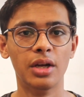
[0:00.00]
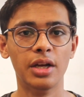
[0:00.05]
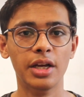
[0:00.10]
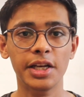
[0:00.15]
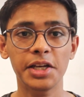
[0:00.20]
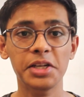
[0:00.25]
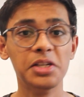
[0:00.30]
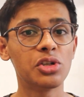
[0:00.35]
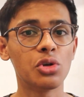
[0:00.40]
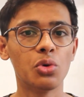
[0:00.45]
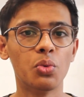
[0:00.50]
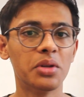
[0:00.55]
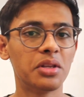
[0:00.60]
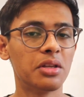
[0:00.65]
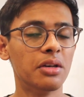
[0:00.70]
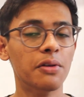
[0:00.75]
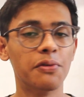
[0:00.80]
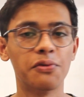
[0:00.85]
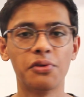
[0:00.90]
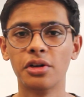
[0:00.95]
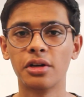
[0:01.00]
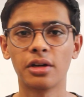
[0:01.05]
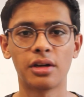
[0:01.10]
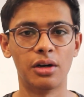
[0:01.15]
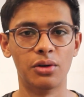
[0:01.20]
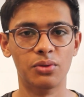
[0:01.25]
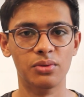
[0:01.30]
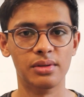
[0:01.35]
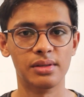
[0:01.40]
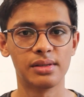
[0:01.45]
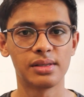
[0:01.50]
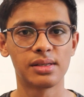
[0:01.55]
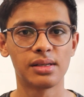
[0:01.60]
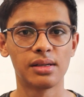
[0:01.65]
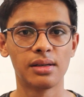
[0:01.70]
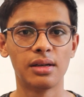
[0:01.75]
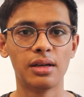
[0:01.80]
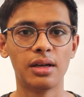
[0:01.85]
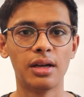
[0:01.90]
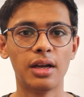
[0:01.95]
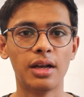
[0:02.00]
each with different accounts.